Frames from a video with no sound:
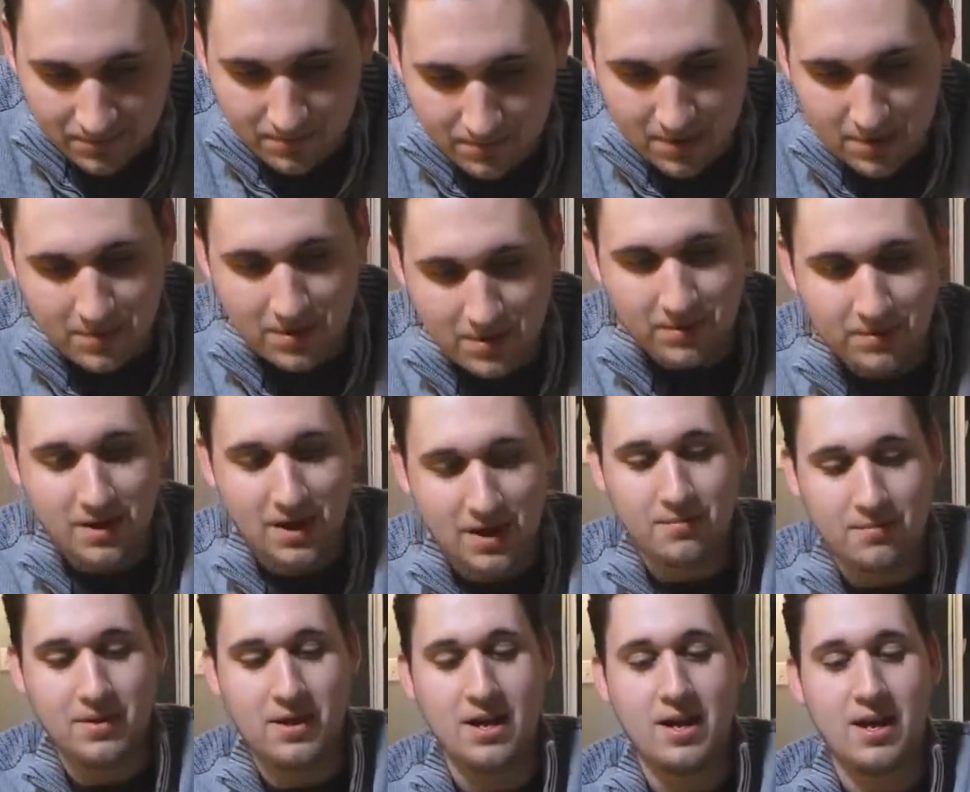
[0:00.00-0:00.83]
my mom
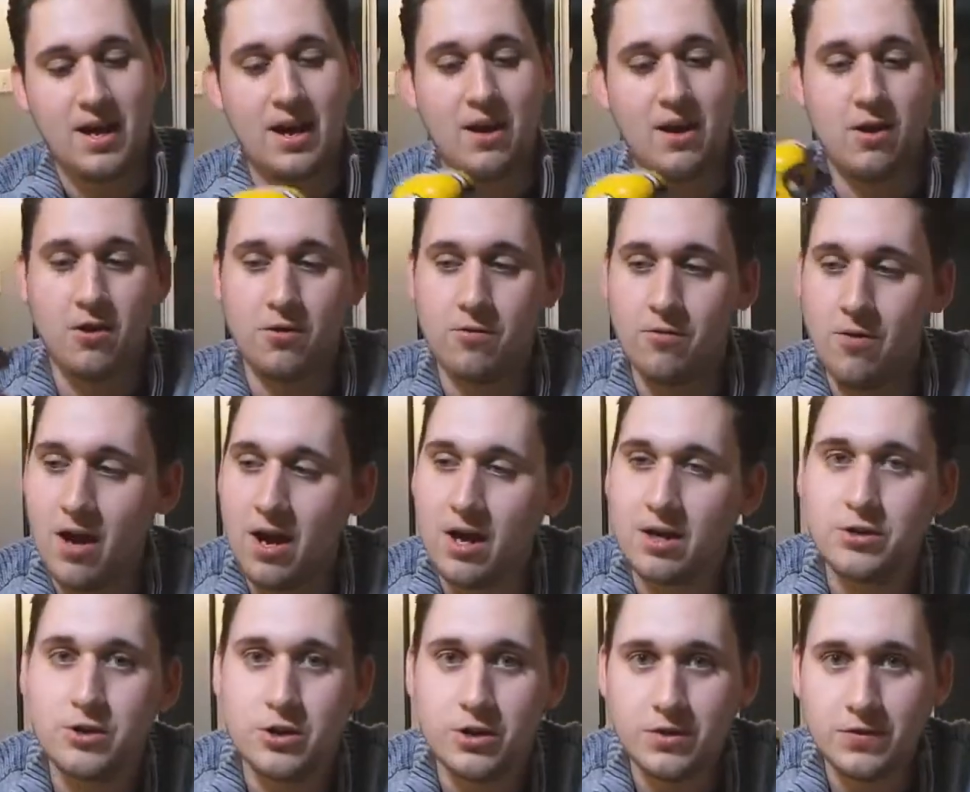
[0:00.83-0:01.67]
got me Aaron
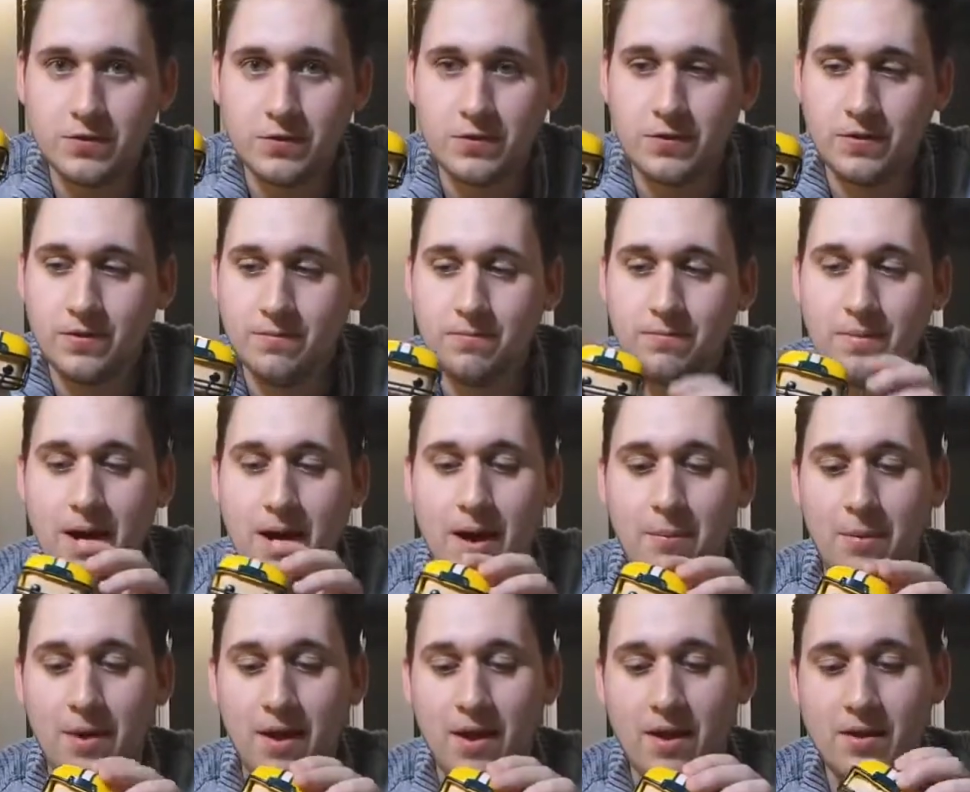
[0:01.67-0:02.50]
Rodgers
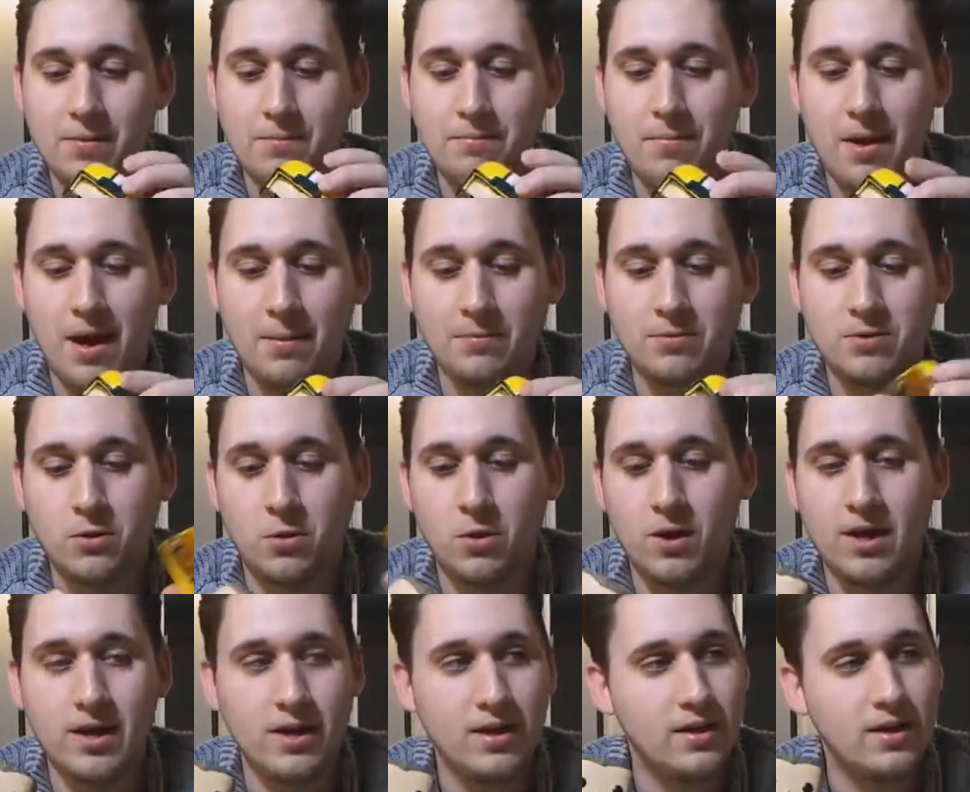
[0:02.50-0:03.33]
pop pop
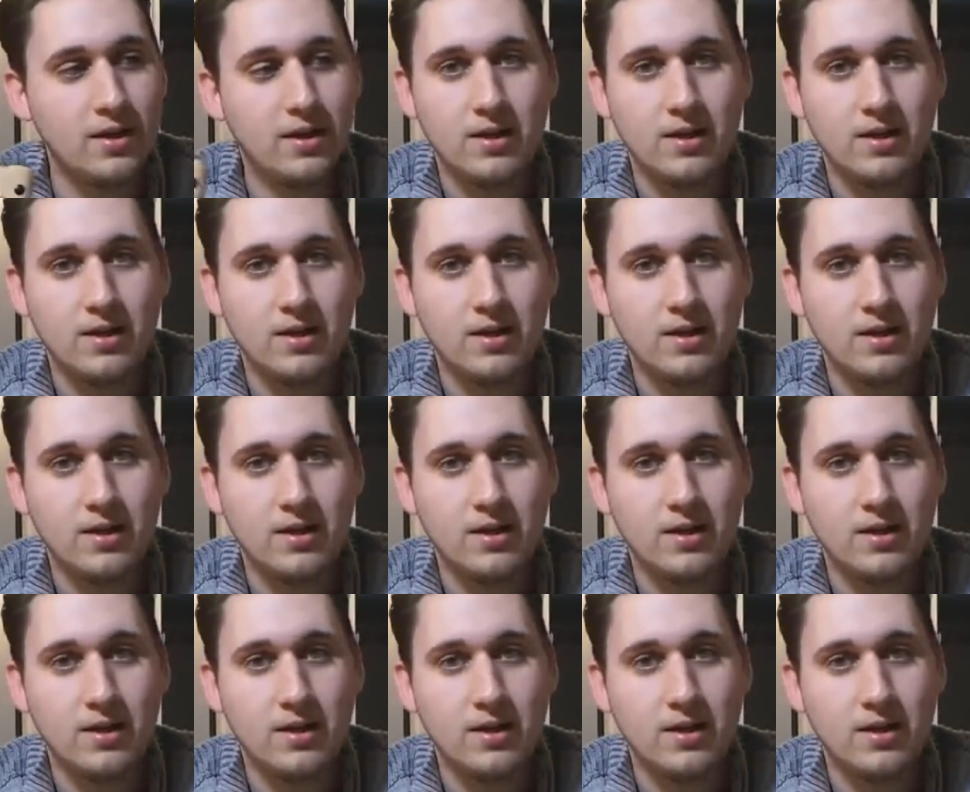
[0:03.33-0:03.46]
toy.